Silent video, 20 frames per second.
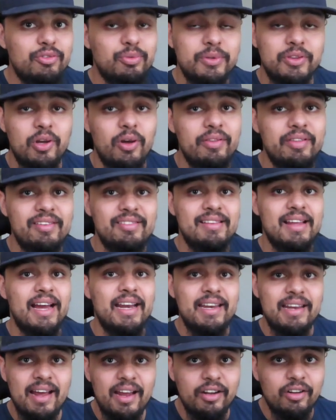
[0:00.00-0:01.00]
with all these
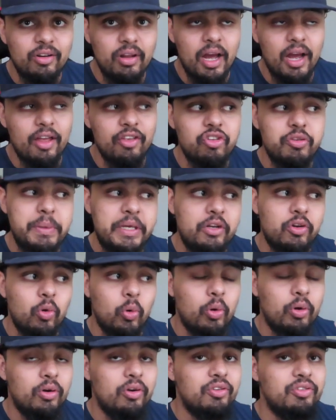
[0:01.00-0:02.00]
99 speed
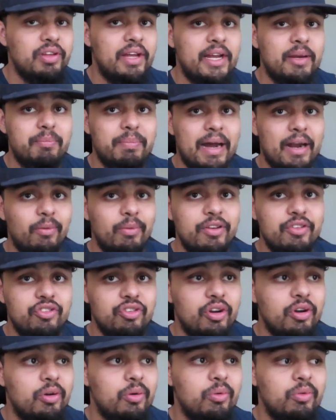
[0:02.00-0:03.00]
corners like Byron
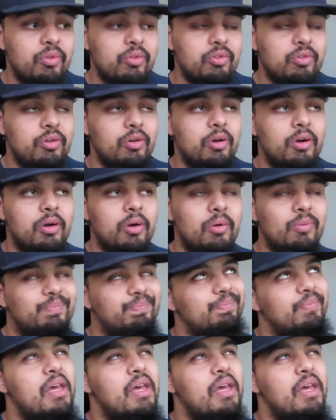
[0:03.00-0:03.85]
Jones or